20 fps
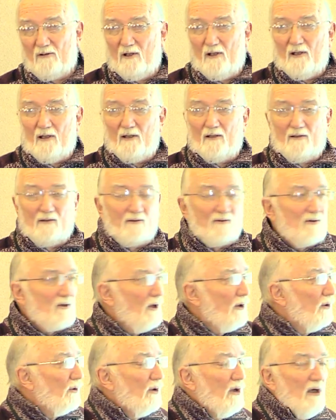And
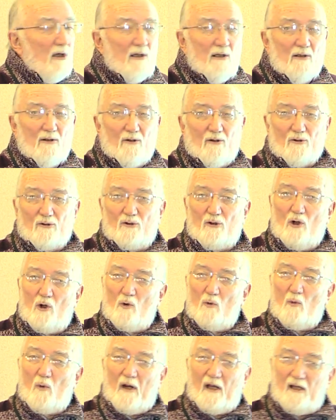so there's no
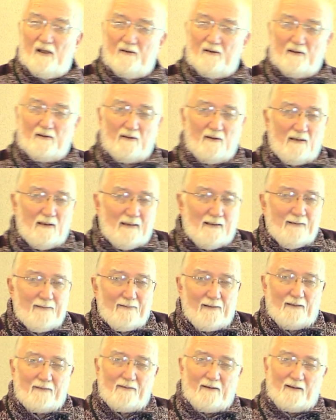way
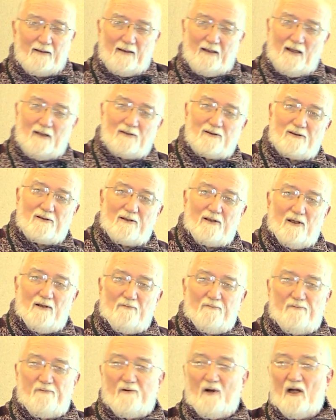that the guest
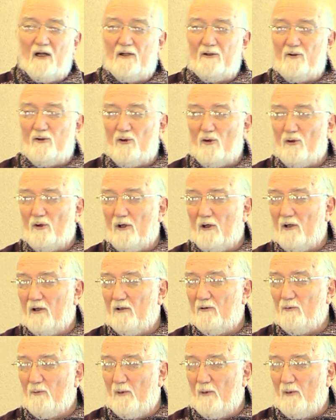can find your